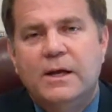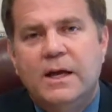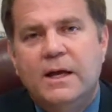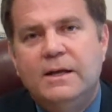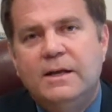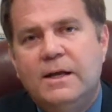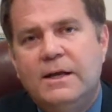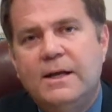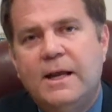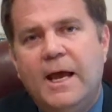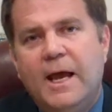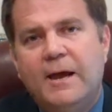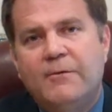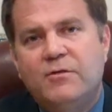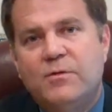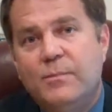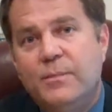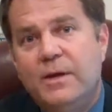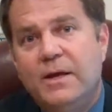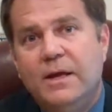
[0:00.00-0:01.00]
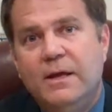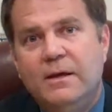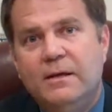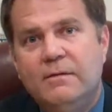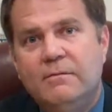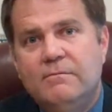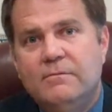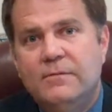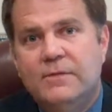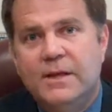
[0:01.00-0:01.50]
It doesn't have to
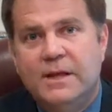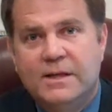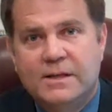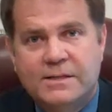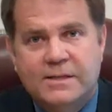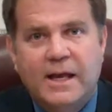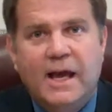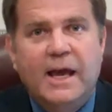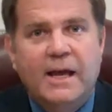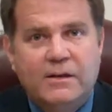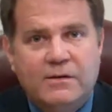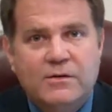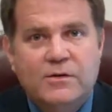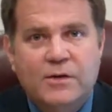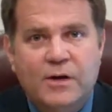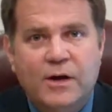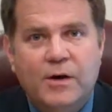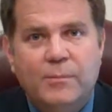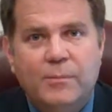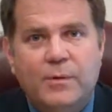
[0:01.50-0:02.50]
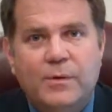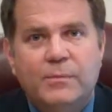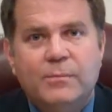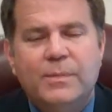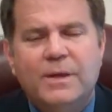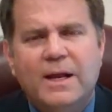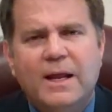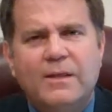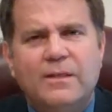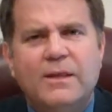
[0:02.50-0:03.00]
be the exact number,
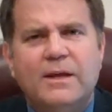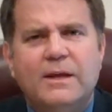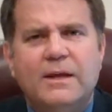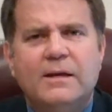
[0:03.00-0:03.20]
but I